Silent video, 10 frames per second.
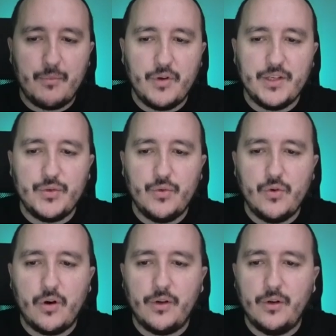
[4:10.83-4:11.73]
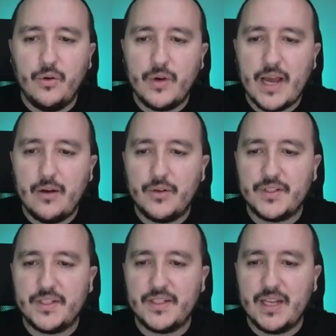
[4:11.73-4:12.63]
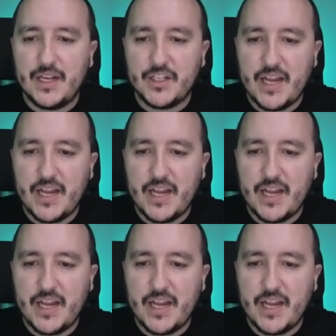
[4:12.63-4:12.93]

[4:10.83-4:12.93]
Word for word: going to go on localhost slash